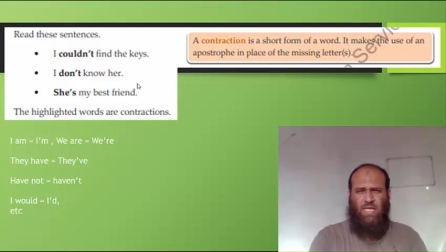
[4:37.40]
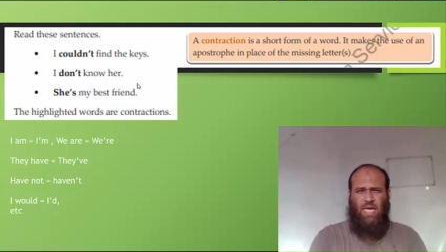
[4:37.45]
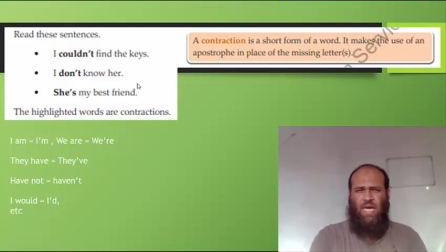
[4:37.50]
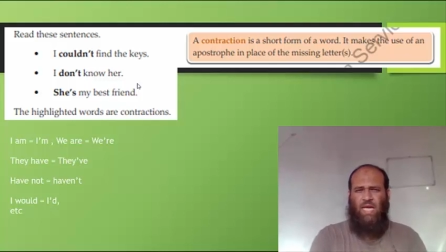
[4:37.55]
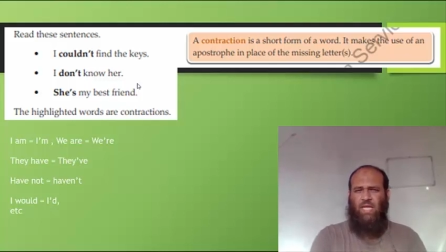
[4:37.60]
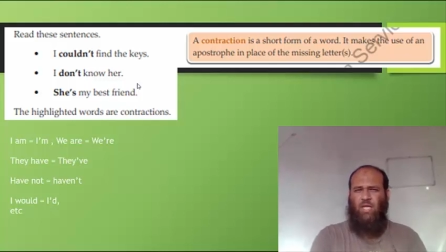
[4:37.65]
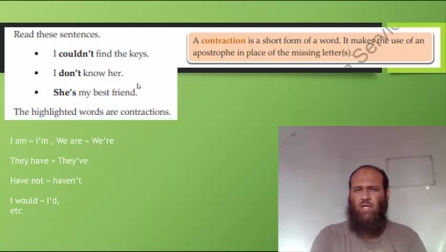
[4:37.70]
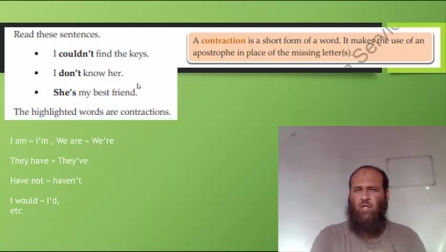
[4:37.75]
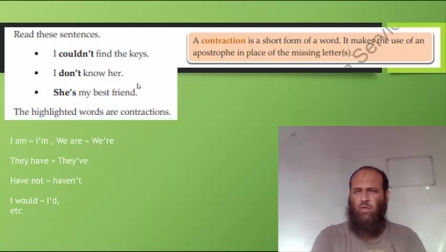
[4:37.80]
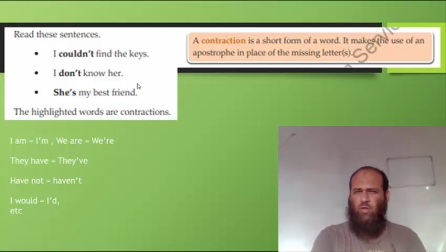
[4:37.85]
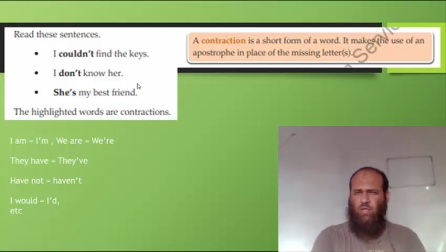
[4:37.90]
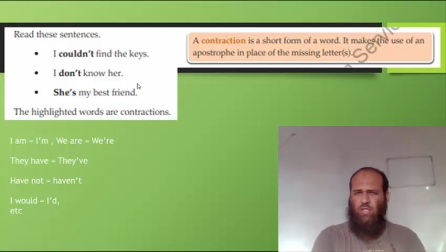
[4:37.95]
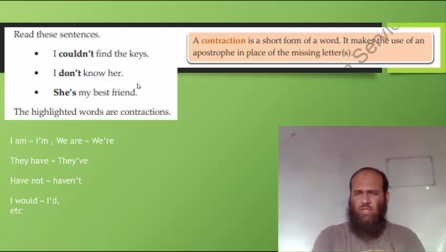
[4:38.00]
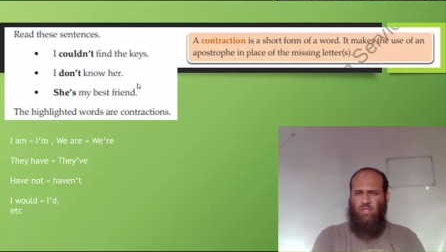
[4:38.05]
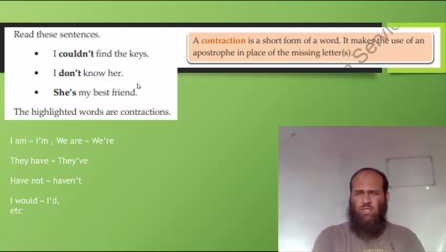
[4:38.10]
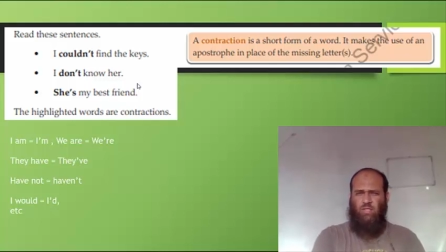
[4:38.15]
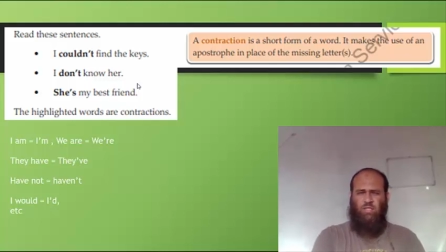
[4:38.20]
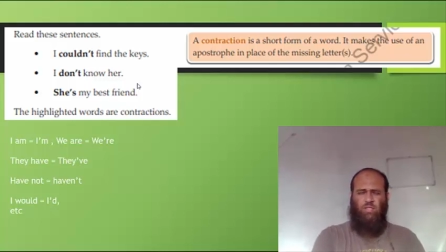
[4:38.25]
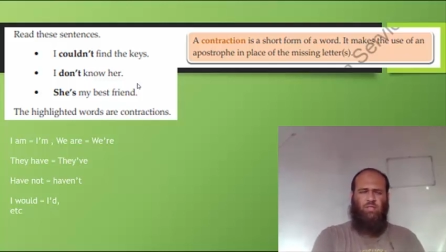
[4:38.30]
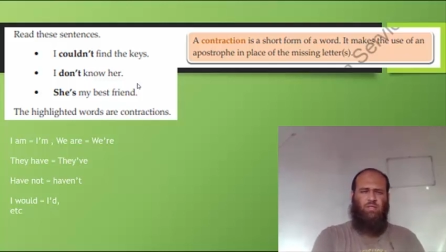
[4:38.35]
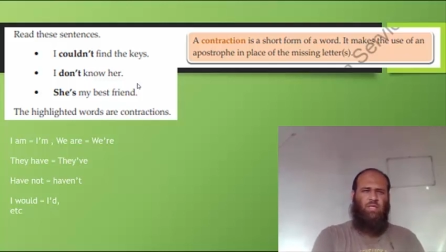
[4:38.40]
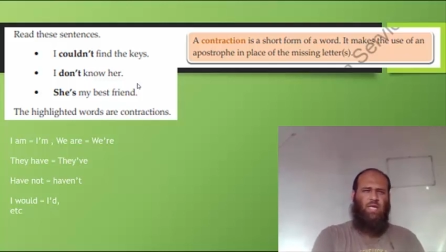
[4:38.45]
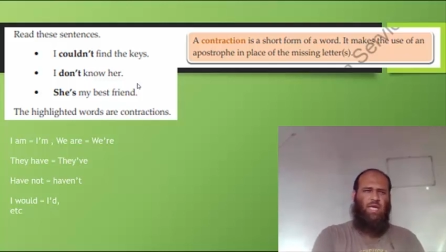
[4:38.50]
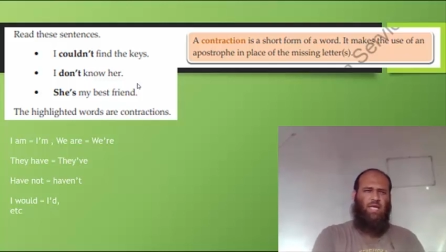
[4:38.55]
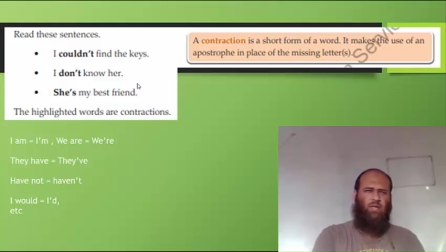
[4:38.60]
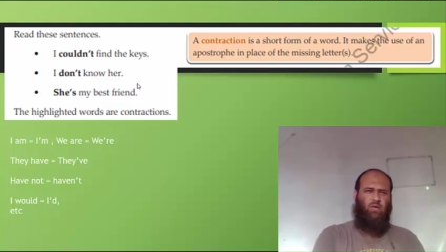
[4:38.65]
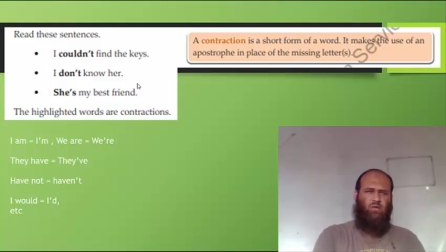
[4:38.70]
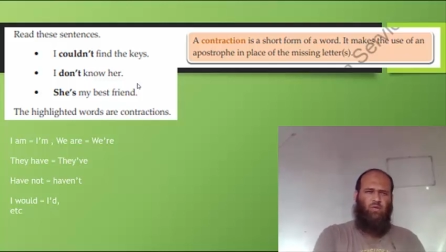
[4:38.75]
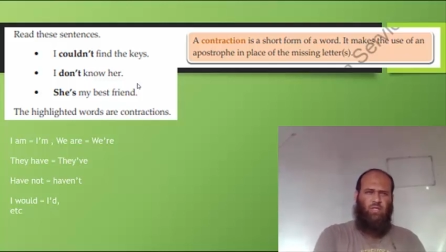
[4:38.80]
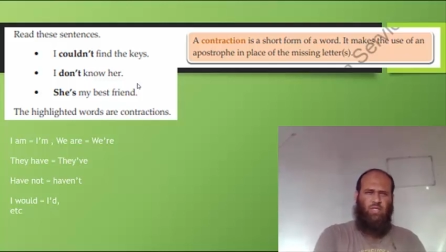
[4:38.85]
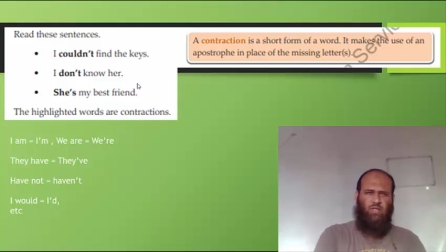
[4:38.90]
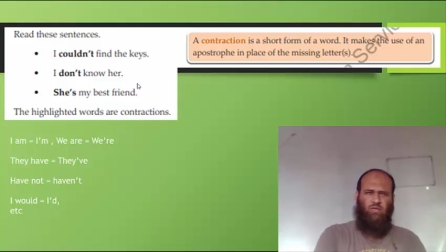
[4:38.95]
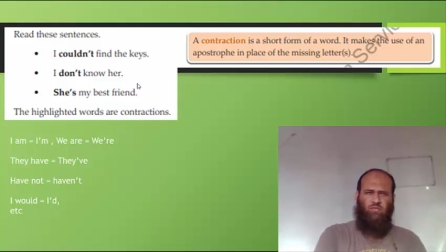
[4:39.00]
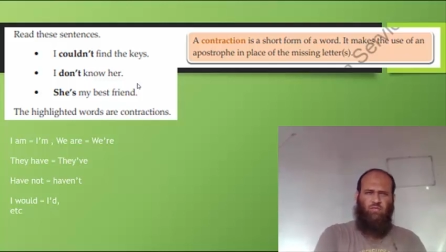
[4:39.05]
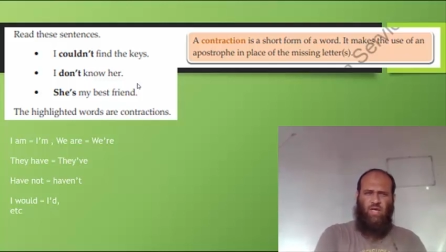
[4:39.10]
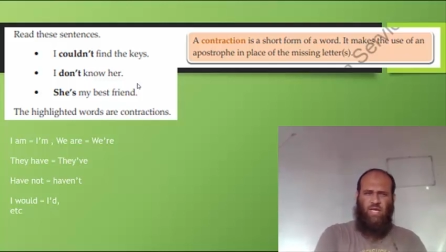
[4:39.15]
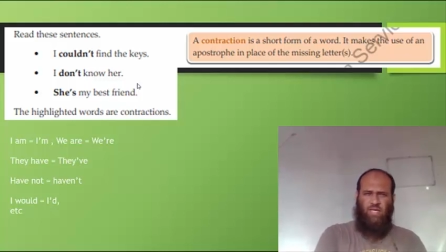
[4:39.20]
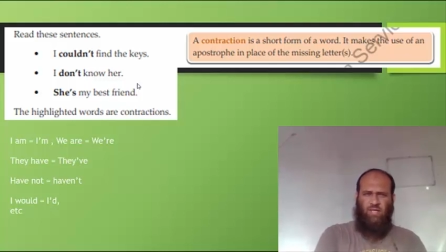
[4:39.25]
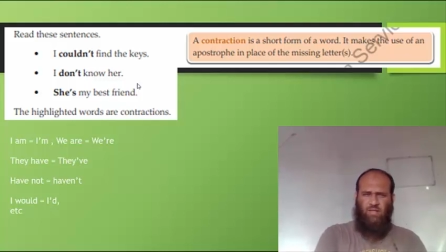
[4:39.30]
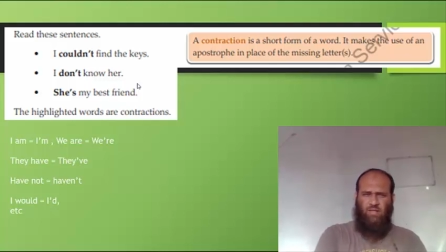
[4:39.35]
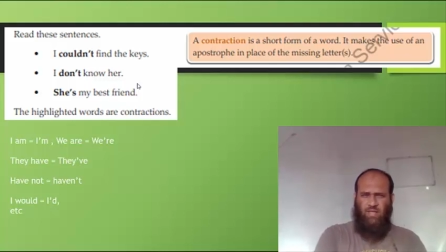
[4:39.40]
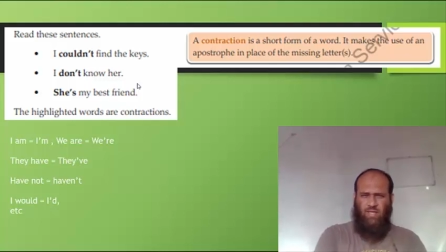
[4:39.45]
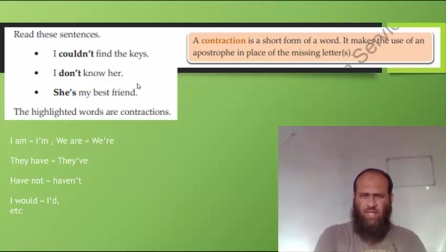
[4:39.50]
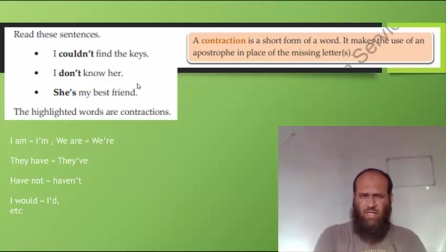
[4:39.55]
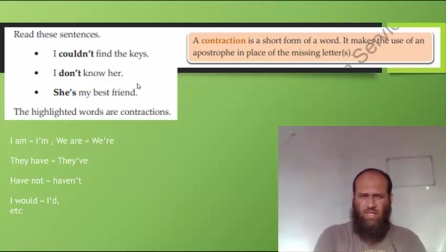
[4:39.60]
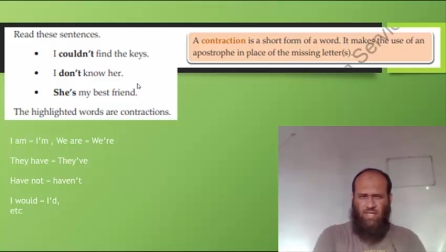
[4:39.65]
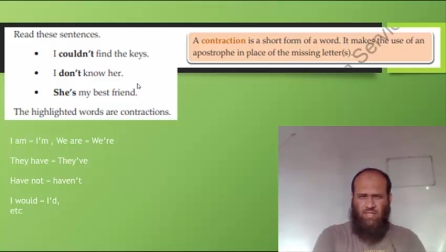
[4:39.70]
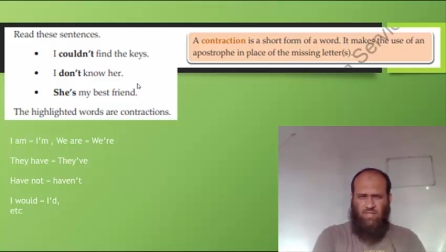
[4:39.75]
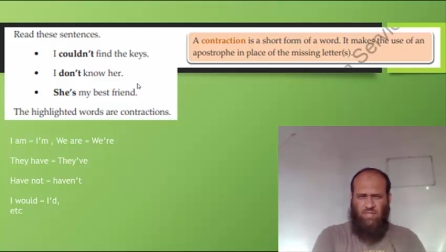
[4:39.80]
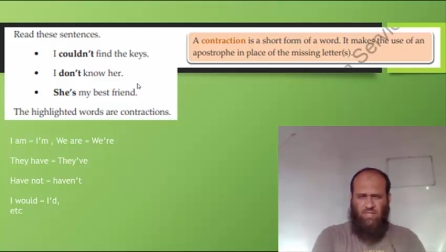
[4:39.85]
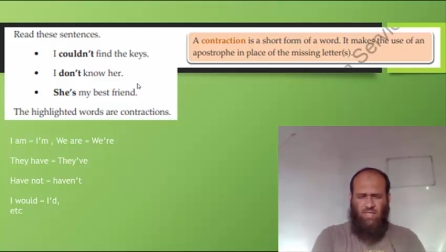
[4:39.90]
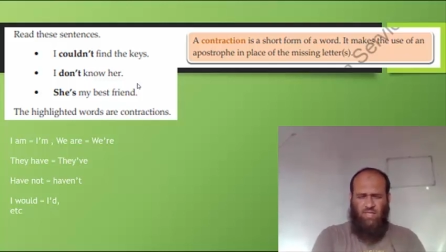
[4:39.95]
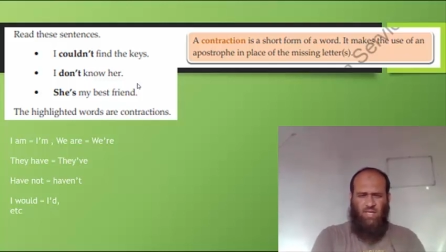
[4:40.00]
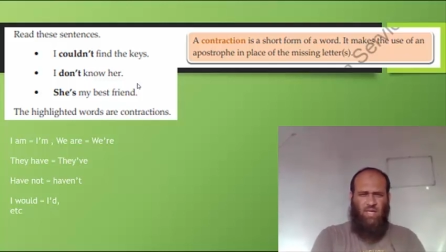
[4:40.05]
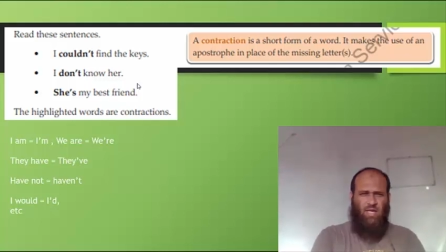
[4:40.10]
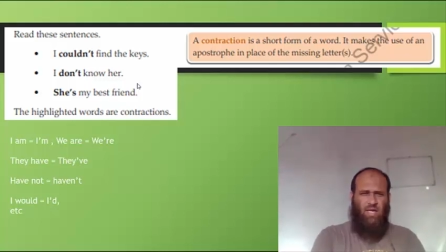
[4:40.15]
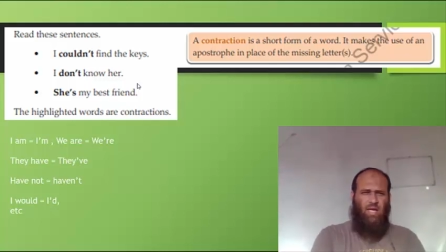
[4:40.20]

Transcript: I couldn't find the keys.